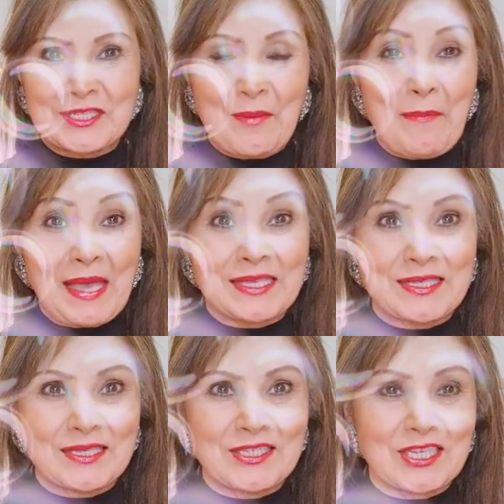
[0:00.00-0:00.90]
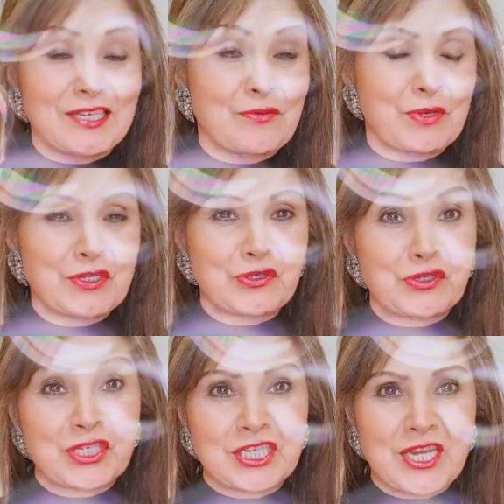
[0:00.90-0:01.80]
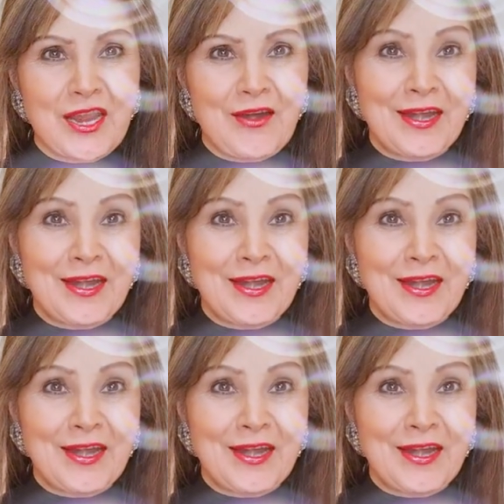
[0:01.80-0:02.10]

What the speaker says: the message, and he wants you to share,